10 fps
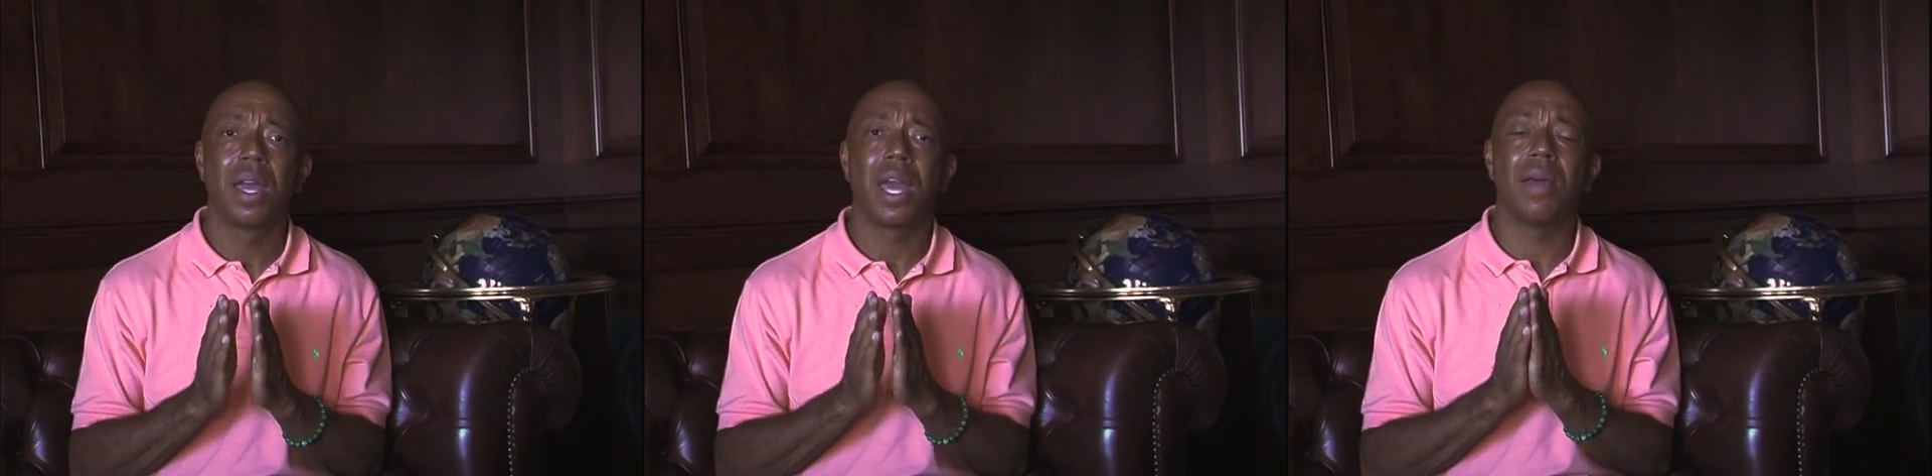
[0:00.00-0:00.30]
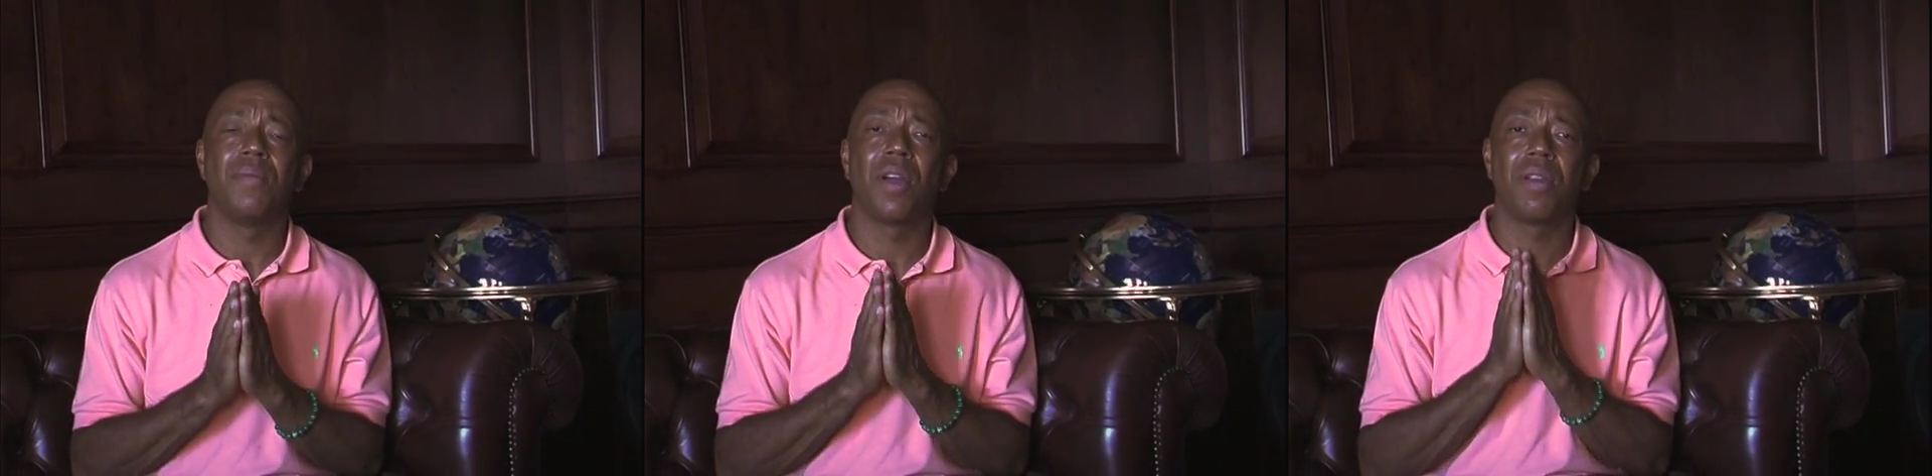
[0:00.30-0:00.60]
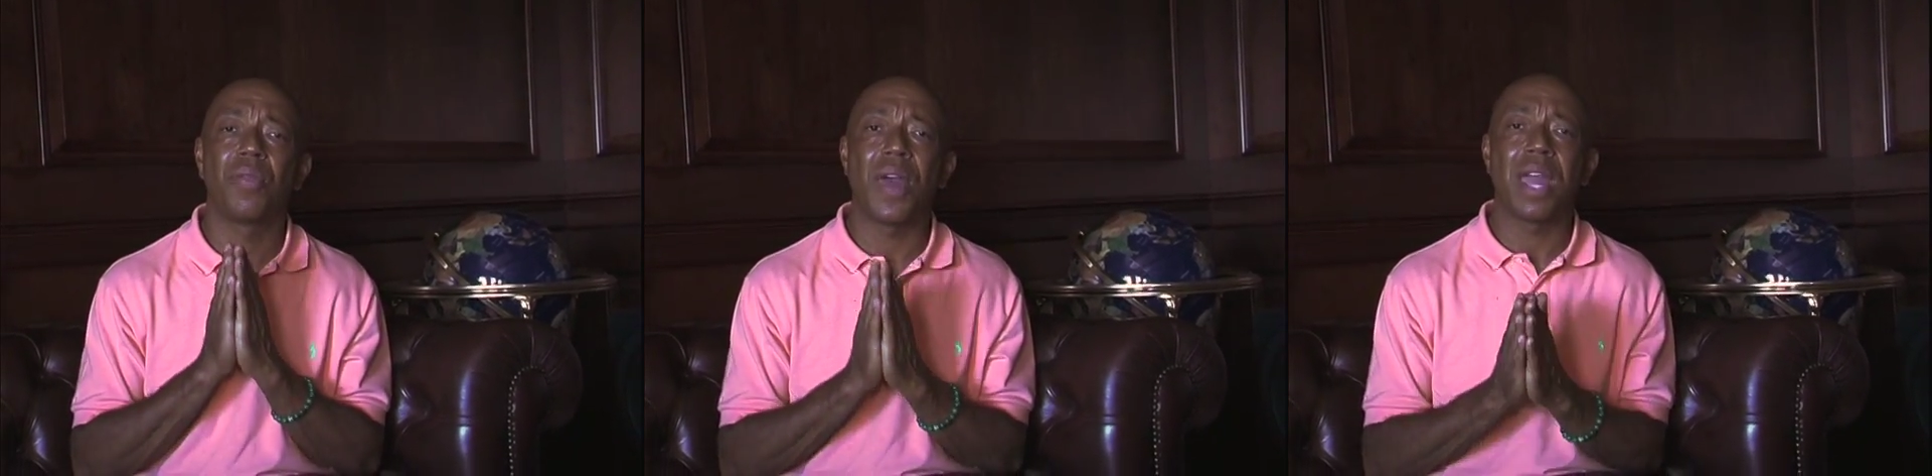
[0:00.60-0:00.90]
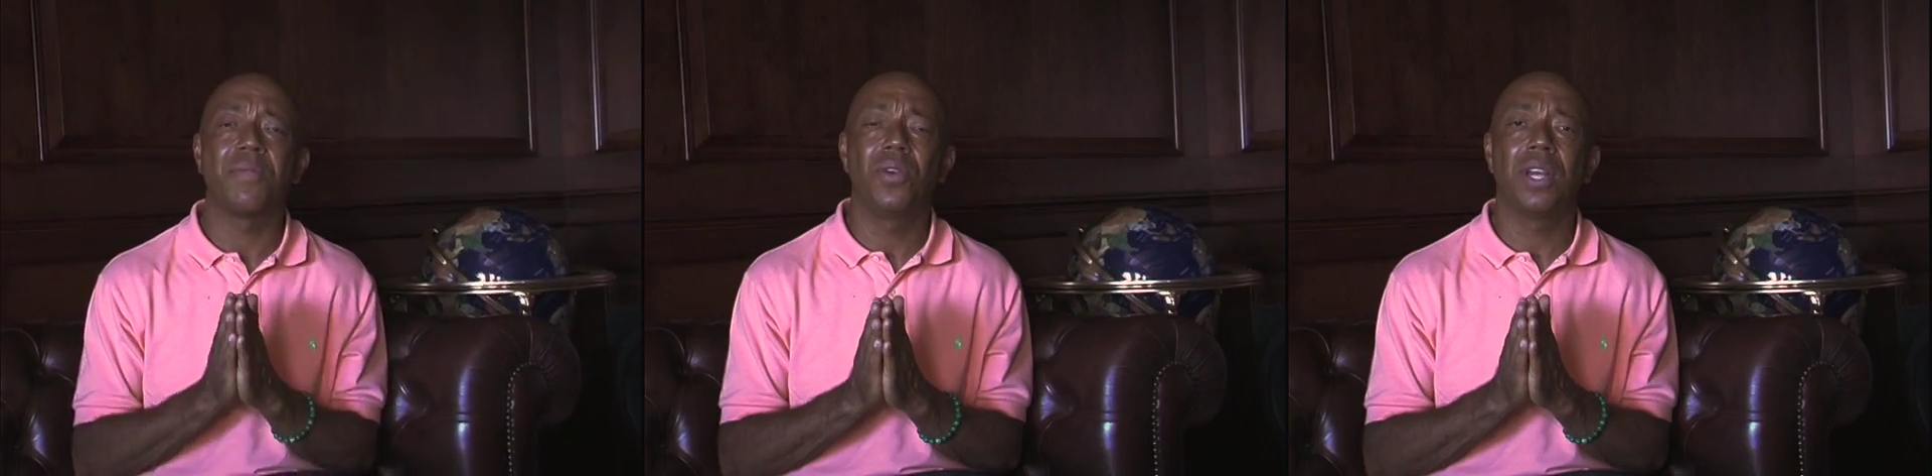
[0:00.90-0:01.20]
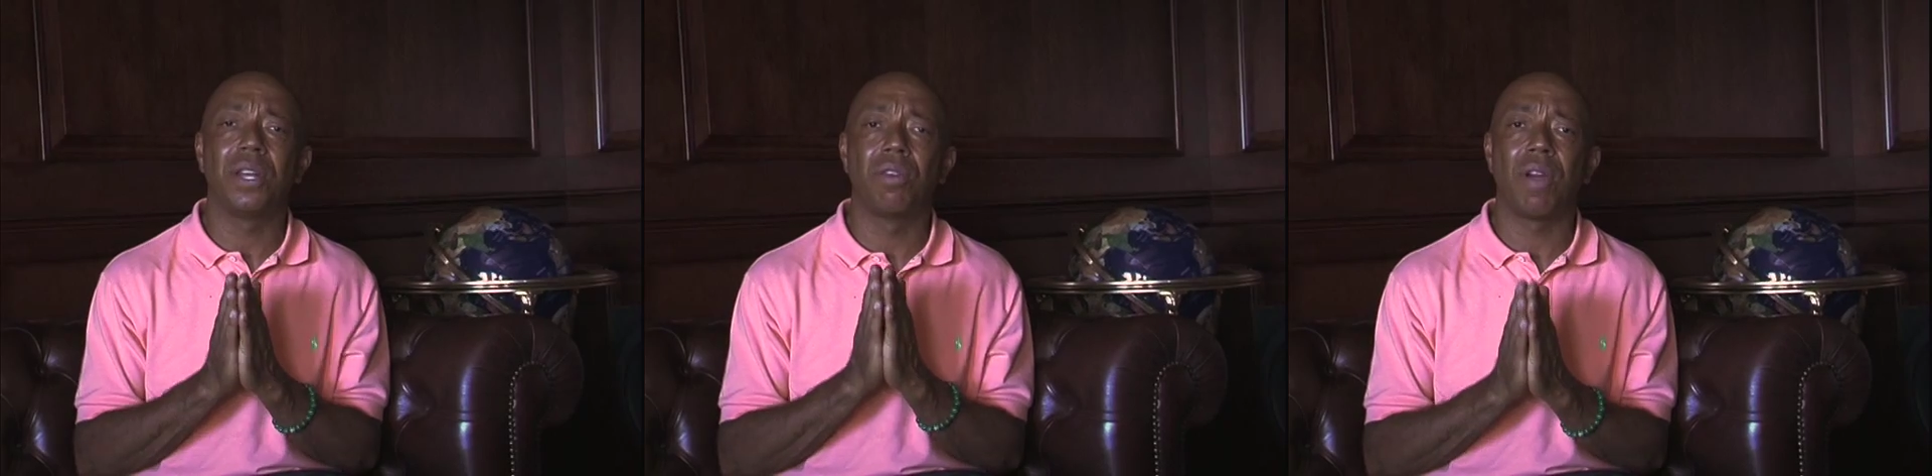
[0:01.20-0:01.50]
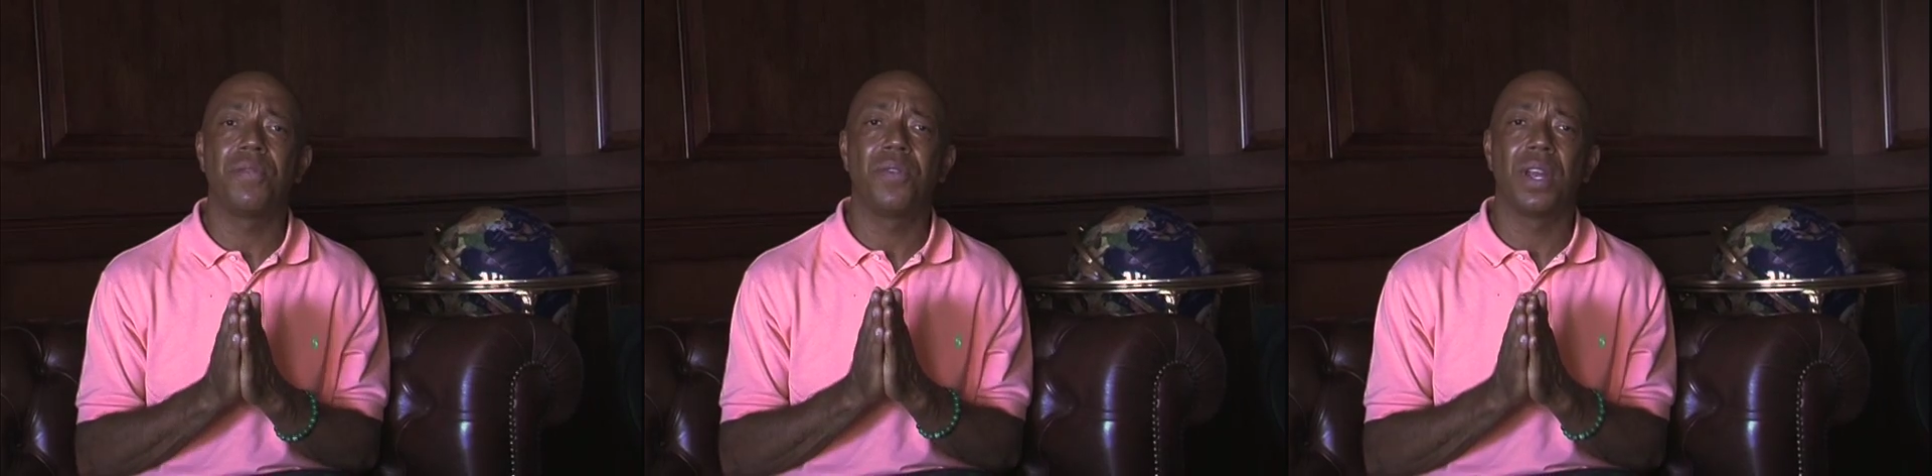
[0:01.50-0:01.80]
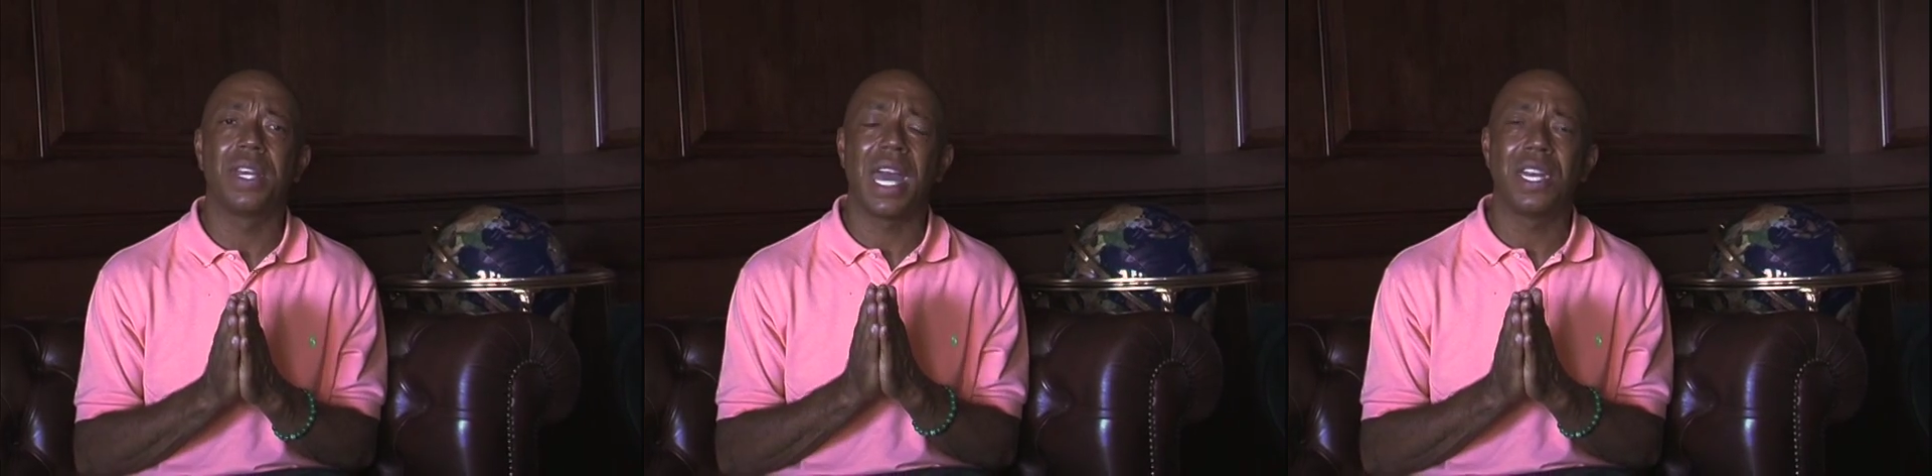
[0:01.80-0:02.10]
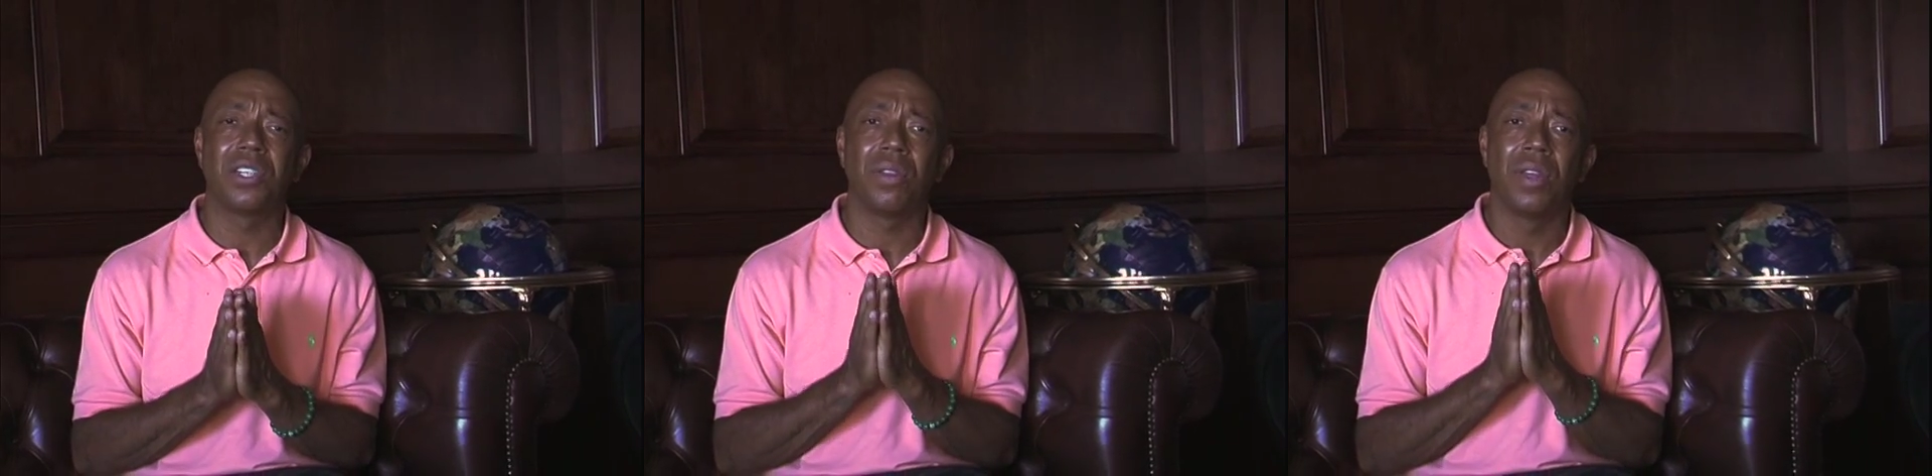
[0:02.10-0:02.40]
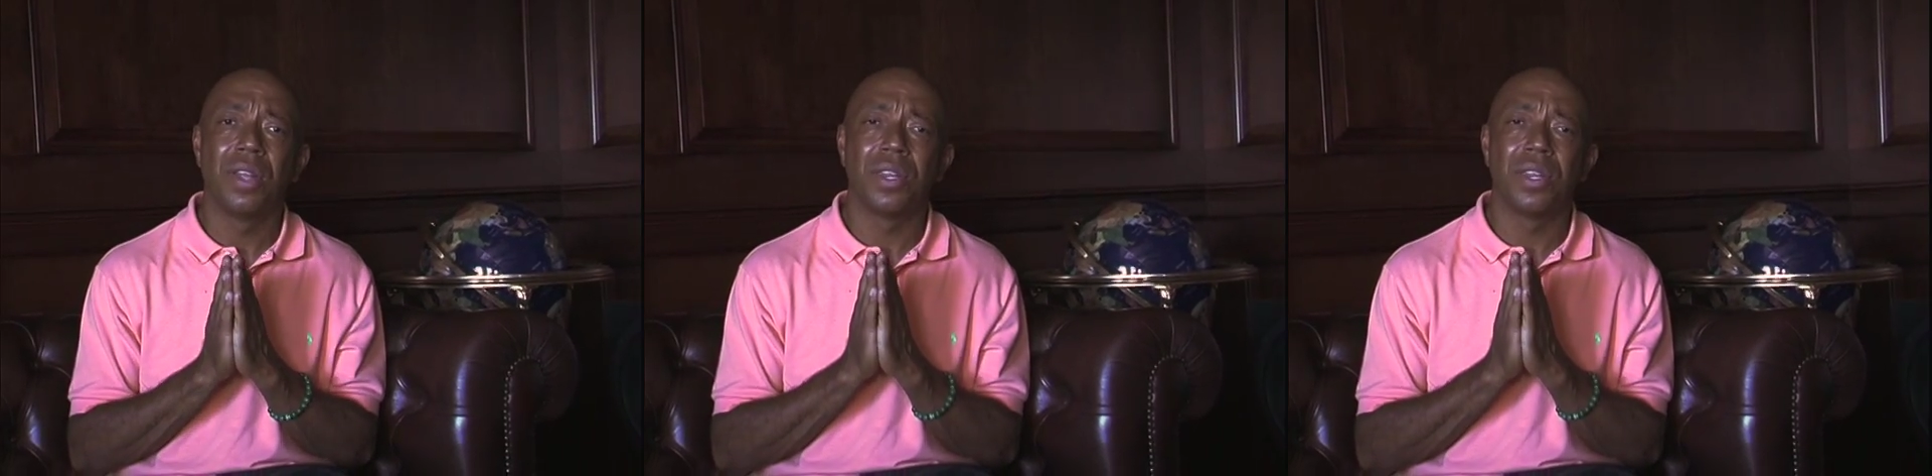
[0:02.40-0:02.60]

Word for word: and I'm very thankful and grateful again to